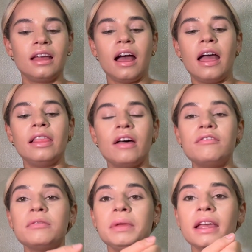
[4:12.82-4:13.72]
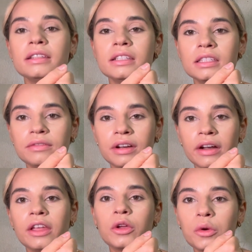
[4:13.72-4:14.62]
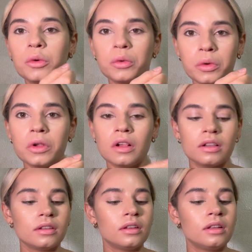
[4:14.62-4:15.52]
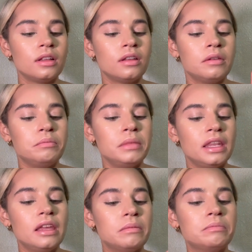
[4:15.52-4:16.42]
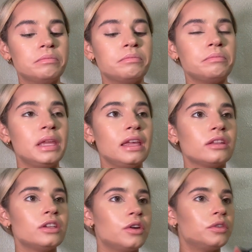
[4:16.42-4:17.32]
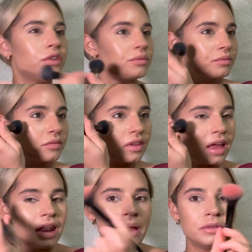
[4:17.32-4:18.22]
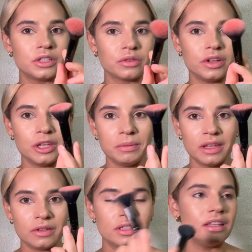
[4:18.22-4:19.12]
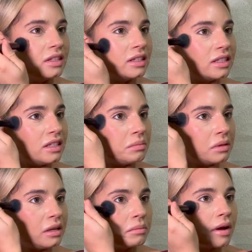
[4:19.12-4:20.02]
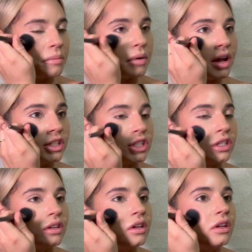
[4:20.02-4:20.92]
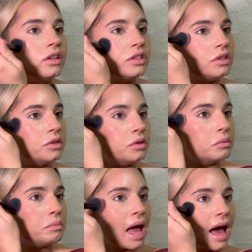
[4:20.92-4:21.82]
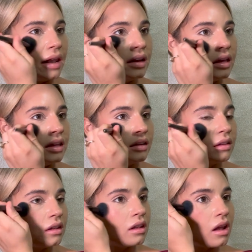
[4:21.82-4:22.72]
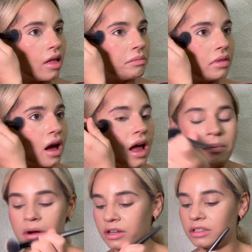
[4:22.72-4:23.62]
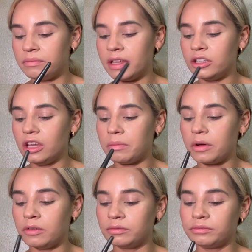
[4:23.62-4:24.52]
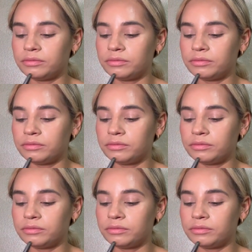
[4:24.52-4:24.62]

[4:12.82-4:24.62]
I love it because it's a very cool medium pink tone. And I'm just going to be using the stippling butt brush to pat it in on the high parts of my cheekbone.